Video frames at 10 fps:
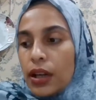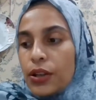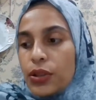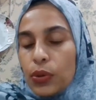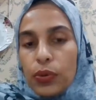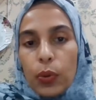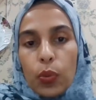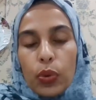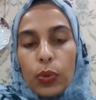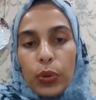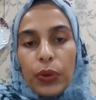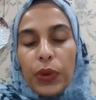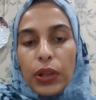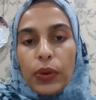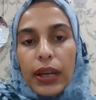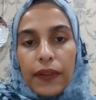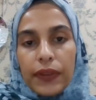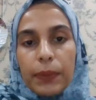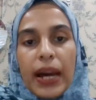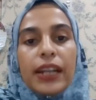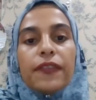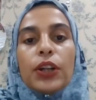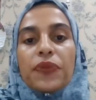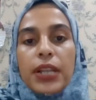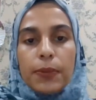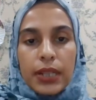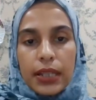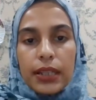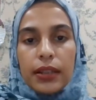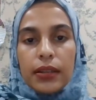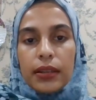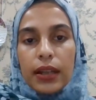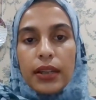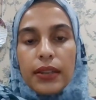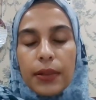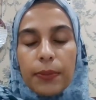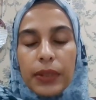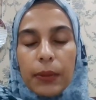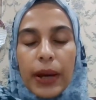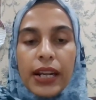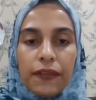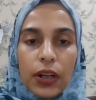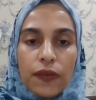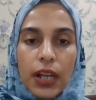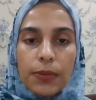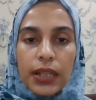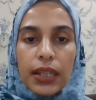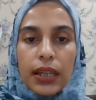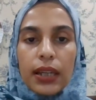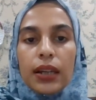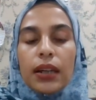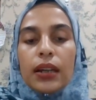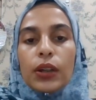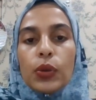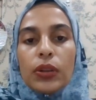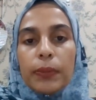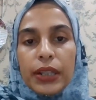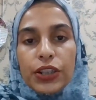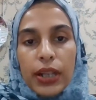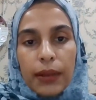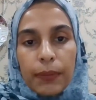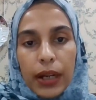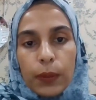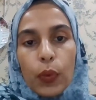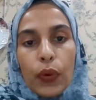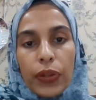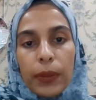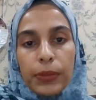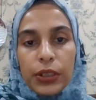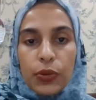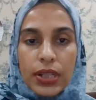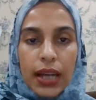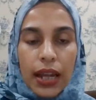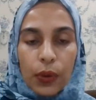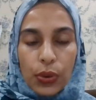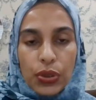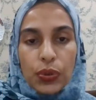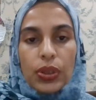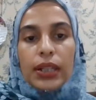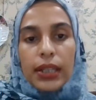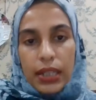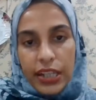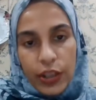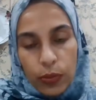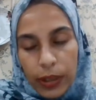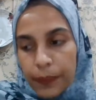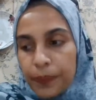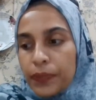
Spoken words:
So we will look at the benefit of subsidy. Yeah, the benefit of subsidy could be shared by both producer and also consumer.